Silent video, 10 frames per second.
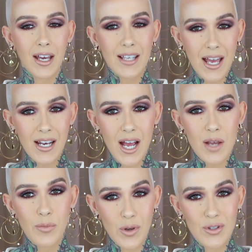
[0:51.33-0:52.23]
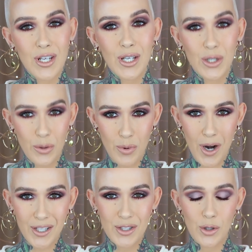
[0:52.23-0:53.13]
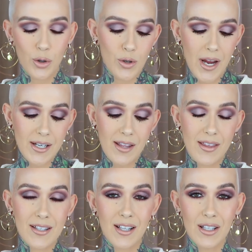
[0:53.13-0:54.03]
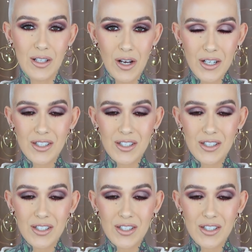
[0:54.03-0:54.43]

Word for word: Again, I am using new products to create this look.